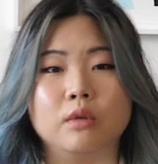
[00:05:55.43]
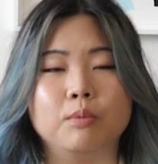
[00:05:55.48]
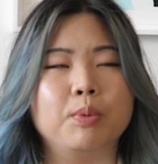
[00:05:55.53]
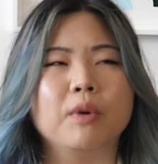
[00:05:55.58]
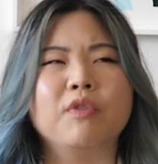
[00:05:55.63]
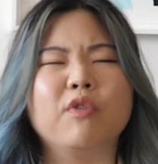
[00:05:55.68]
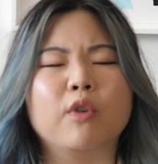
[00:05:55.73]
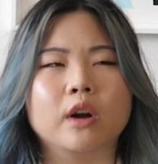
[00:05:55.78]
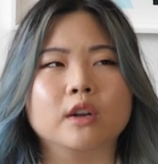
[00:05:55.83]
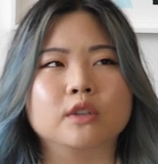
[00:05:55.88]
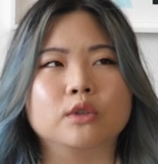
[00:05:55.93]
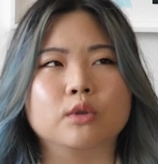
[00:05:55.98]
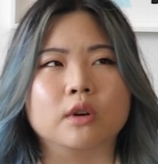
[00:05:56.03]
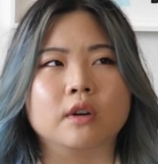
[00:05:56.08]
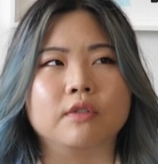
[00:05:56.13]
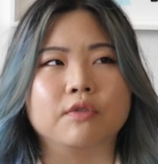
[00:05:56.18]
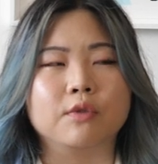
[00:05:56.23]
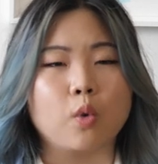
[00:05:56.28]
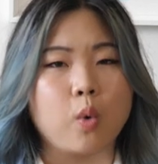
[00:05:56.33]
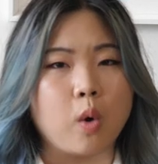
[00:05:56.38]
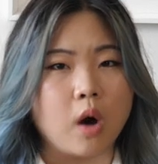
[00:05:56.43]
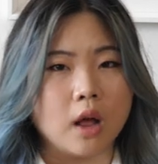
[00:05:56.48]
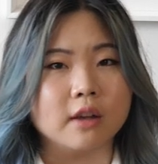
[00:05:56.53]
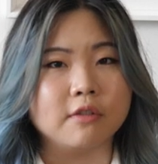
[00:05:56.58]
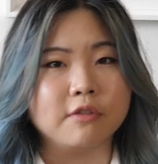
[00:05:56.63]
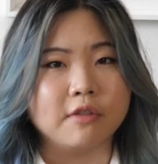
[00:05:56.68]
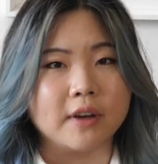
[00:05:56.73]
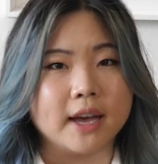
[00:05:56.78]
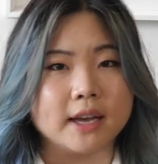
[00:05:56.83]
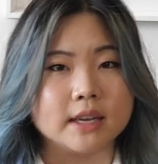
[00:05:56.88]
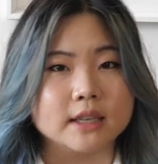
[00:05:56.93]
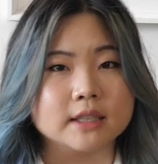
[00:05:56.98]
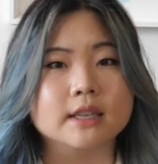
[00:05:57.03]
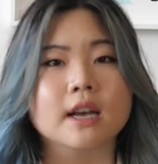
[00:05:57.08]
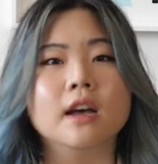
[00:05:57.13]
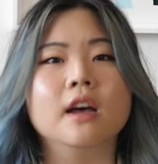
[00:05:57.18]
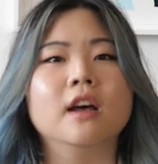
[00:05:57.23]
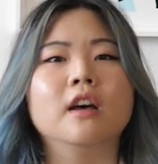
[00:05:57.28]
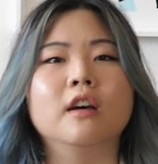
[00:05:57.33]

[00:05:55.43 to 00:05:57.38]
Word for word: before it sort of qualifies